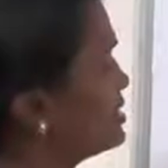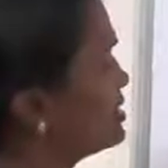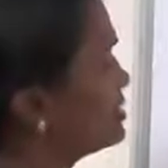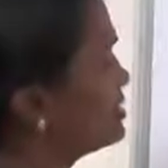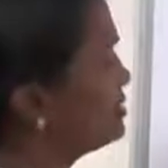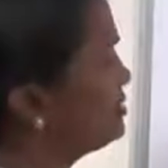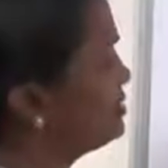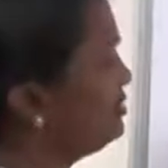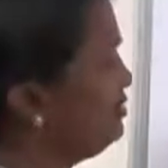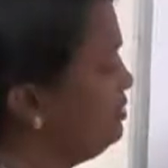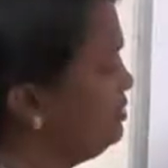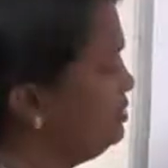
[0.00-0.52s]
this
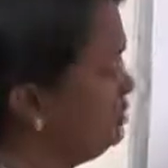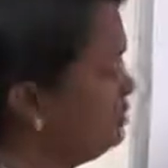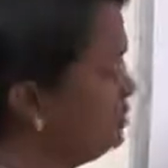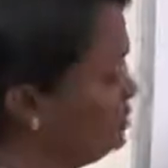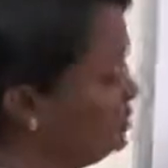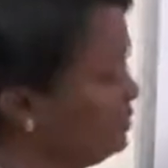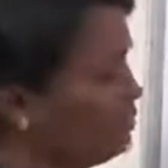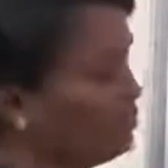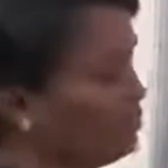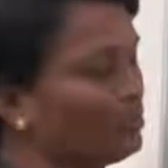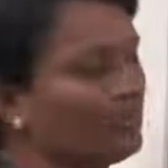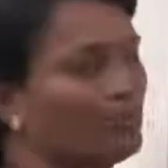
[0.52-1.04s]
is the
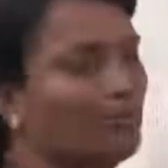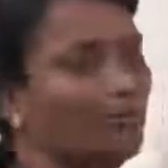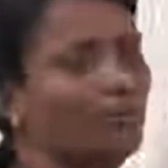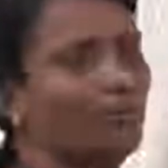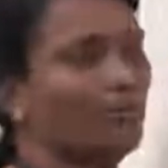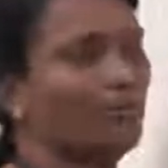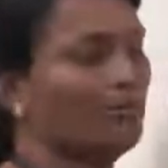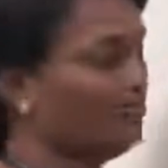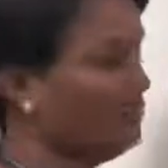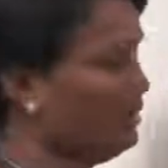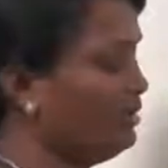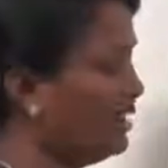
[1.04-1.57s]

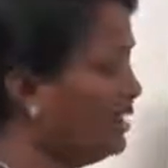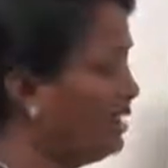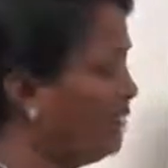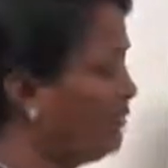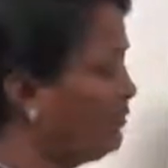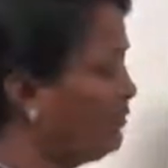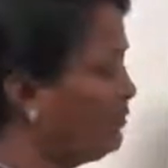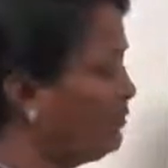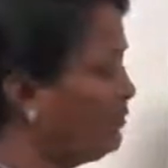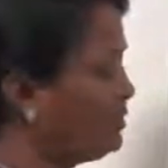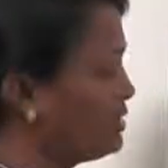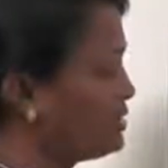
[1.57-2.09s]
code we
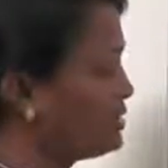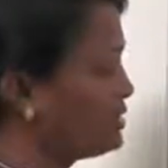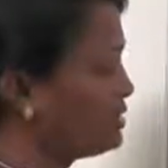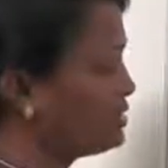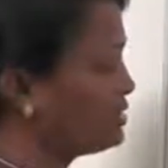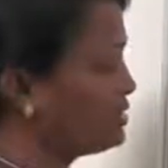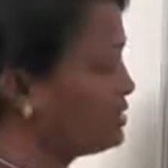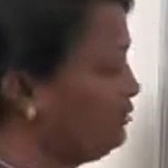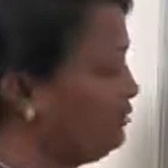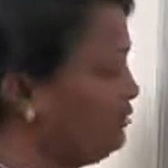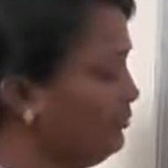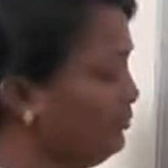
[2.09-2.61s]
have to, this
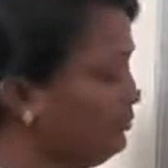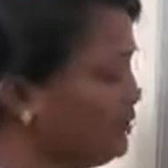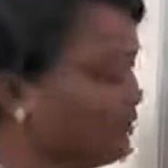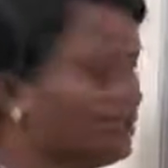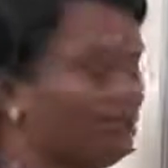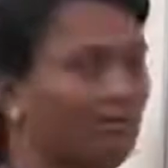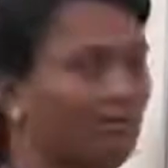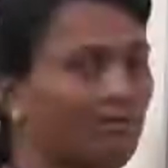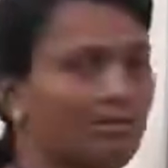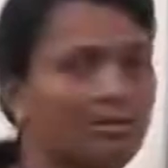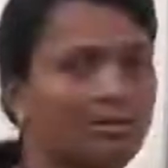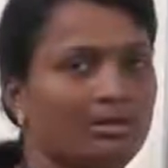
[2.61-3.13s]
is how we
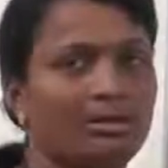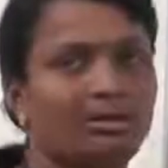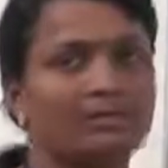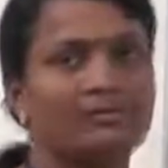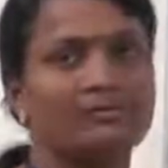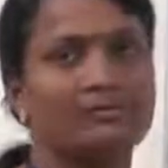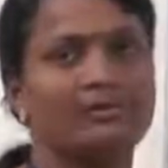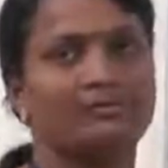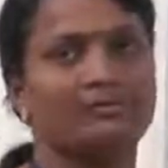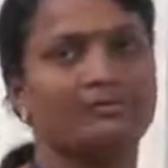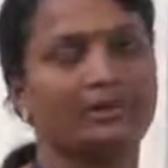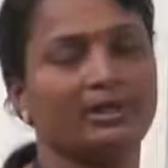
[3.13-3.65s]
can
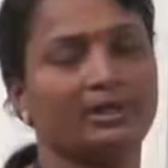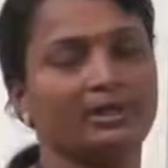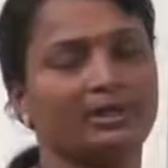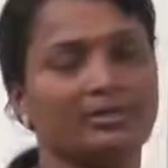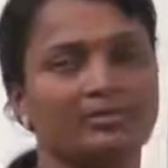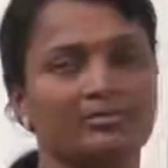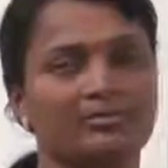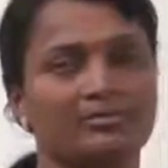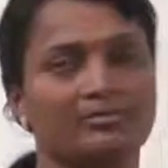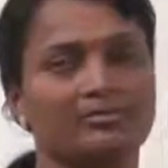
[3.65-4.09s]
define